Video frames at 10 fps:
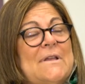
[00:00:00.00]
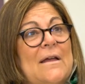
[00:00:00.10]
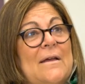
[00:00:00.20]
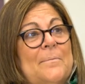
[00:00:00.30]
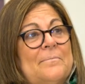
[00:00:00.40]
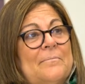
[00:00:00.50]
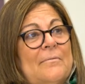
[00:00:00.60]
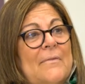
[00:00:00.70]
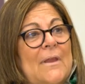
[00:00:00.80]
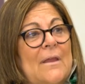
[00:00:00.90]

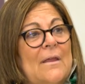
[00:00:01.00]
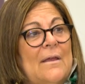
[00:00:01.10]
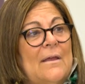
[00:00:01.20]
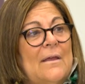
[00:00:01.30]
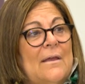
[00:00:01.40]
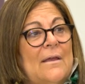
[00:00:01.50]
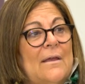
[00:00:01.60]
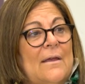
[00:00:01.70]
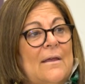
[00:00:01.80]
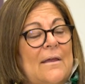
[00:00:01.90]

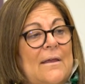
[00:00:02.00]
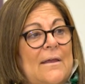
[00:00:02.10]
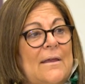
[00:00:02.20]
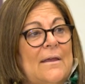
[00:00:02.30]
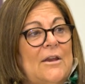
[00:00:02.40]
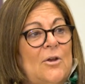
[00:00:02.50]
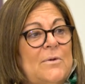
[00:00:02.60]
you know,